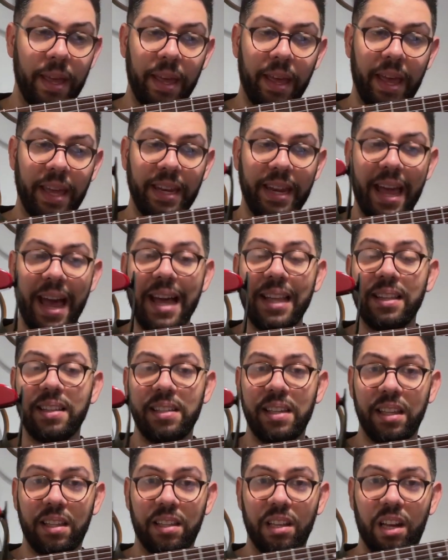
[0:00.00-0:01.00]
and they had this
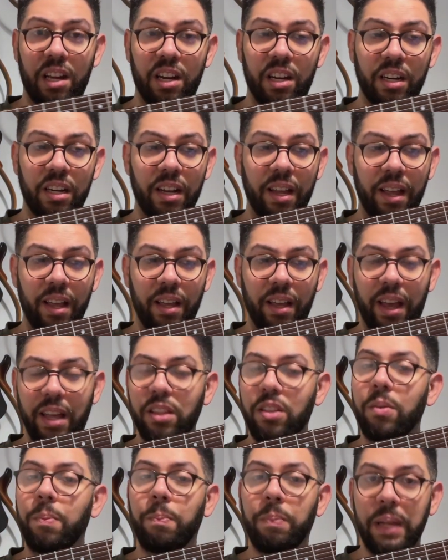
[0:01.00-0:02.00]
guitar and
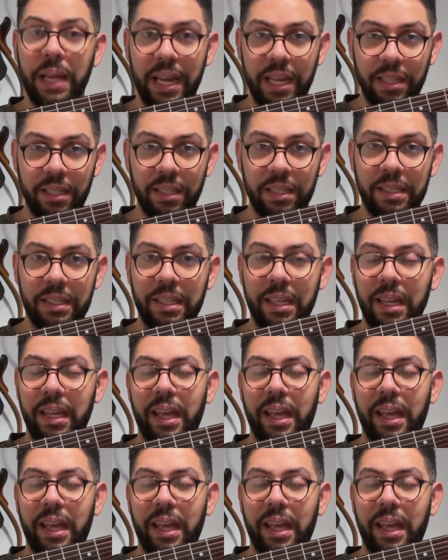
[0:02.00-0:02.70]
you played it